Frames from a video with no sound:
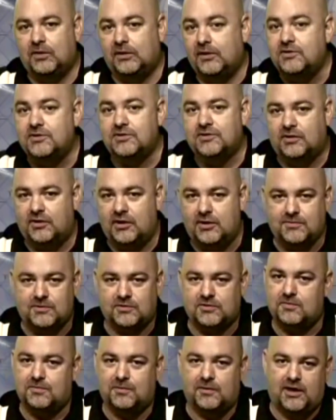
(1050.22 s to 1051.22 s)
religious
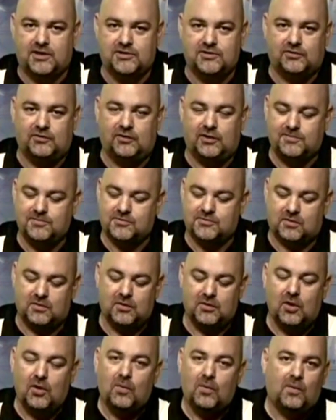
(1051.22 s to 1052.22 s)
claims or supernatural claims
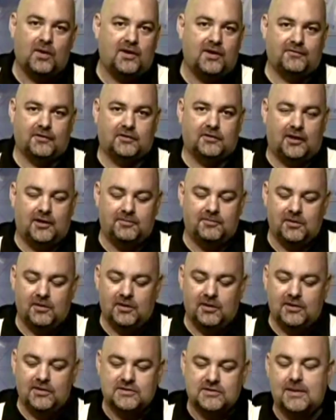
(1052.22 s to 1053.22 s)
or whatever claim,
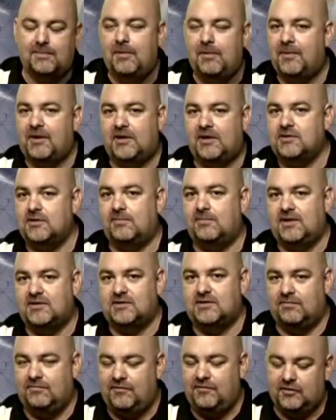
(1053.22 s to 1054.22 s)
simply because it
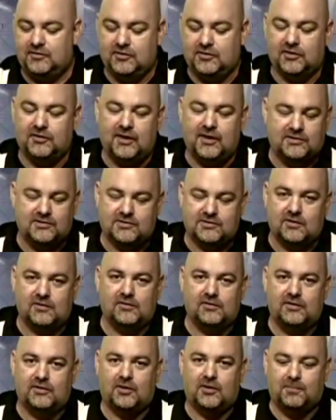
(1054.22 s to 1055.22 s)
makes them feel good, that's
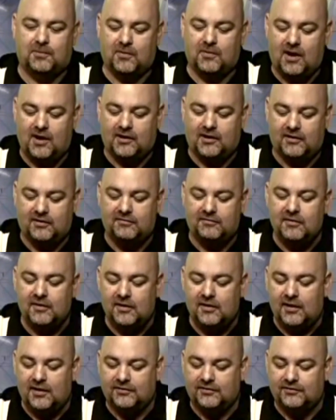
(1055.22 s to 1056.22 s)
certainly their prerogative.
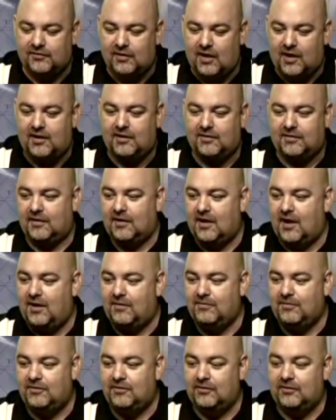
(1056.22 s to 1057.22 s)
It's not anything
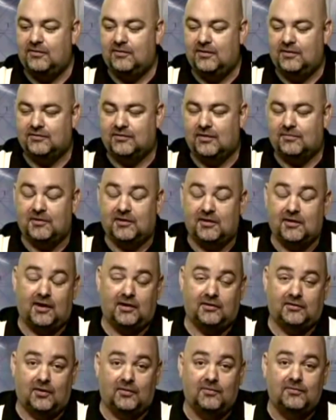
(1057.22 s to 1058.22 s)
I would do. It's something
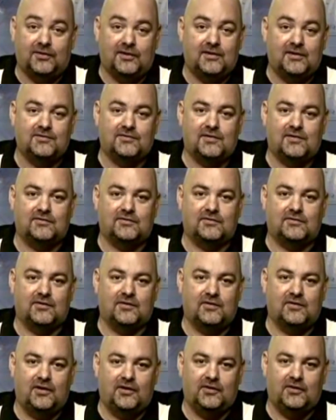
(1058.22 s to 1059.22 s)
that I don't think is
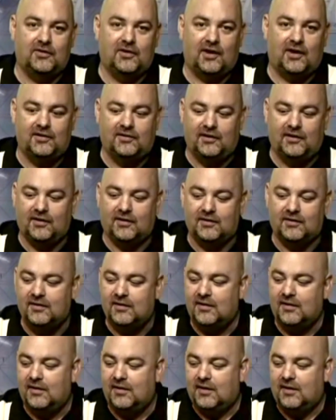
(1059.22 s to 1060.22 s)
necessarily a good idea.
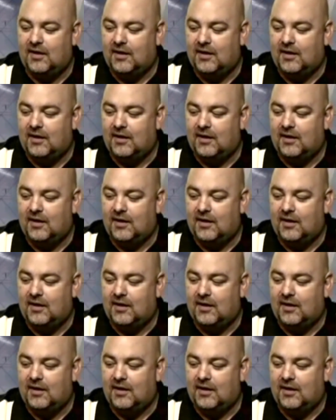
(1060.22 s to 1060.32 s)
